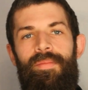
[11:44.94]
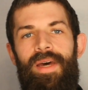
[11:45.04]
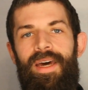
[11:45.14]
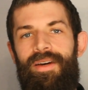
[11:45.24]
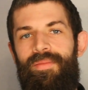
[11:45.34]

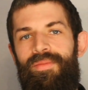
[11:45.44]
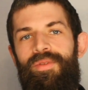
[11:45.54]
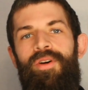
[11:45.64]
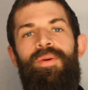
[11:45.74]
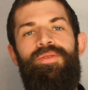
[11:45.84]
Back
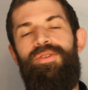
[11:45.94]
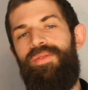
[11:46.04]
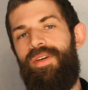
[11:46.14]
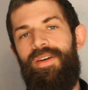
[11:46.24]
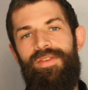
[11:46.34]
almost
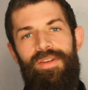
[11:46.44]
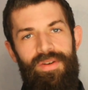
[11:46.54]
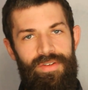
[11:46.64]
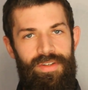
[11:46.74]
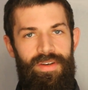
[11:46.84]
2,000
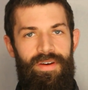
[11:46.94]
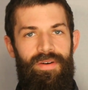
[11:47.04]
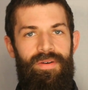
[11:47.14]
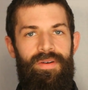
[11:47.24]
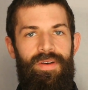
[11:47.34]
years
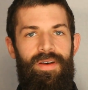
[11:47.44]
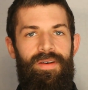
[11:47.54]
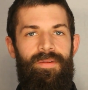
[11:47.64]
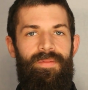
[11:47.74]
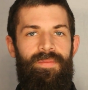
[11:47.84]
ago,
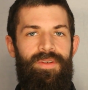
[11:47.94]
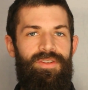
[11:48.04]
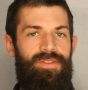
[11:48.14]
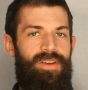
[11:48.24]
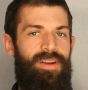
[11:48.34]

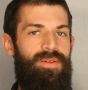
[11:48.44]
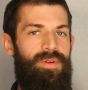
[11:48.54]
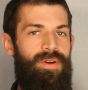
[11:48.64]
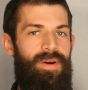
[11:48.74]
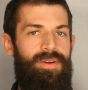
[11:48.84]
this is kind of in
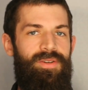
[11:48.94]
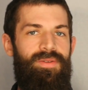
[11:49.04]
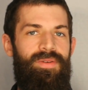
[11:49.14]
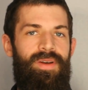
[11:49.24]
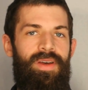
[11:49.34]
regard
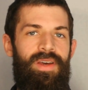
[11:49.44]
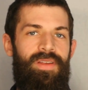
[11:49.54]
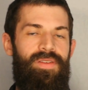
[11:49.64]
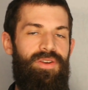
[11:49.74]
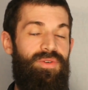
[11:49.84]
to
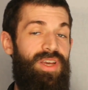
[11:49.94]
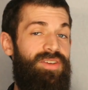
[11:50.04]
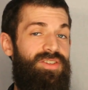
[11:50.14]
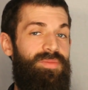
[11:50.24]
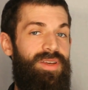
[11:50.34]
the New
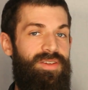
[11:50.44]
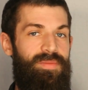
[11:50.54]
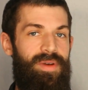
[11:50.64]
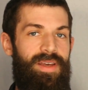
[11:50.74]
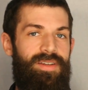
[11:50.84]

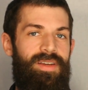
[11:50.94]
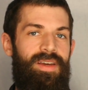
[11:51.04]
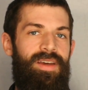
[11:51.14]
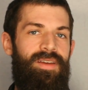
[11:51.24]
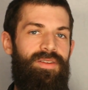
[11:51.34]
Testament, but
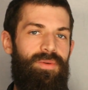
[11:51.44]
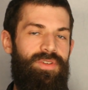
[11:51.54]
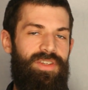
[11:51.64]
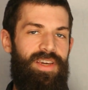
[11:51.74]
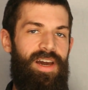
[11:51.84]
there
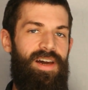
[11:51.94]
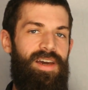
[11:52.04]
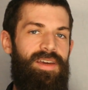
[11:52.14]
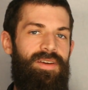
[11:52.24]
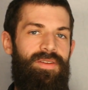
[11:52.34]
was a
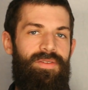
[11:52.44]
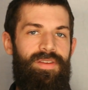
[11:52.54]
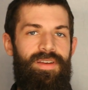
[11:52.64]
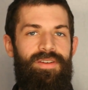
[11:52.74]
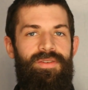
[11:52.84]
guy
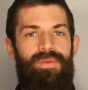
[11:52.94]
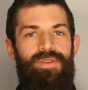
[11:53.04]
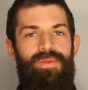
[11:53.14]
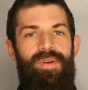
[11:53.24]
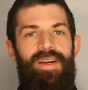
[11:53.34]
that
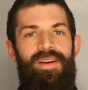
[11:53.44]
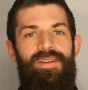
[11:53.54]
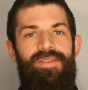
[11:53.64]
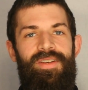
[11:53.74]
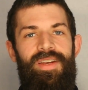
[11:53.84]
was
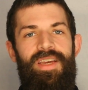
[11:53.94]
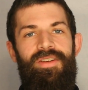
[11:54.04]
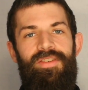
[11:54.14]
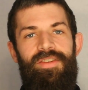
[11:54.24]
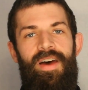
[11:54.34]
around, and he
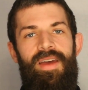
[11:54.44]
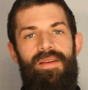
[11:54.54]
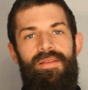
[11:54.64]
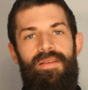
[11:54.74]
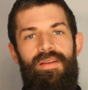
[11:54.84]

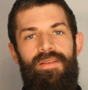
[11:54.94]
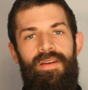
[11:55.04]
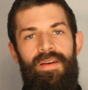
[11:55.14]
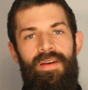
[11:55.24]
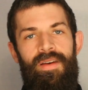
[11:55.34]
decided that
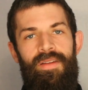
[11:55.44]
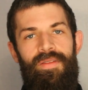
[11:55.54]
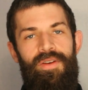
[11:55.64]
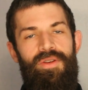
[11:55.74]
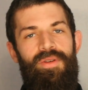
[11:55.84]

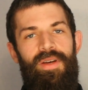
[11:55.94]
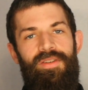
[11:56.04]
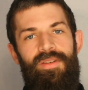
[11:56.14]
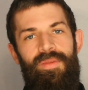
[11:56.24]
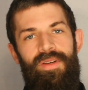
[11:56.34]
the New
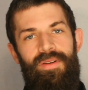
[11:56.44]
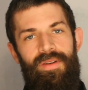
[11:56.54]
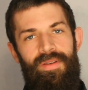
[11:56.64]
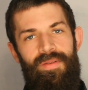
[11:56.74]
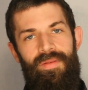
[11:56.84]
Testament
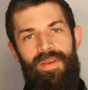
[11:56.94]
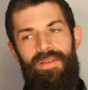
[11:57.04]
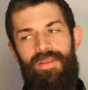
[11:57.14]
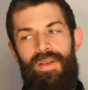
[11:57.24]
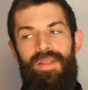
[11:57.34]

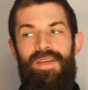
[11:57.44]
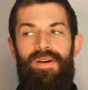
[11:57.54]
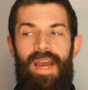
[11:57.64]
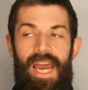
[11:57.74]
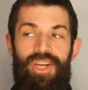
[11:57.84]
that they
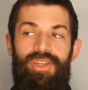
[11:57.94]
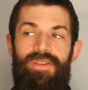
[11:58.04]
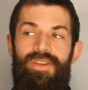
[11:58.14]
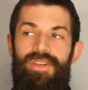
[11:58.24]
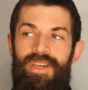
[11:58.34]
are
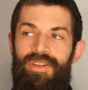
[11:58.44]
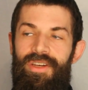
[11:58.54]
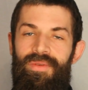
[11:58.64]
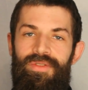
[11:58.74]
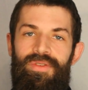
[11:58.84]
actually
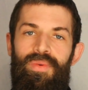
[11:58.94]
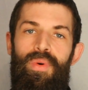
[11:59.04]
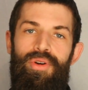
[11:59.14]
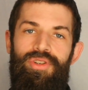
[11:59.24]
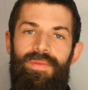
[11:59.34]
teaching was to
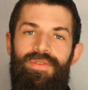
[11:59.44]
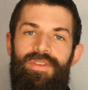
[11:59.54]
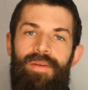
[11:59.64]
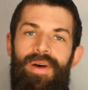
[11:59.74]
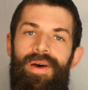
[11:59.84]
worship
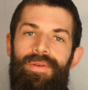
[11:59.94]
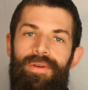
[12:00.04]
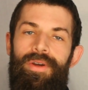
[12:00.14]
some other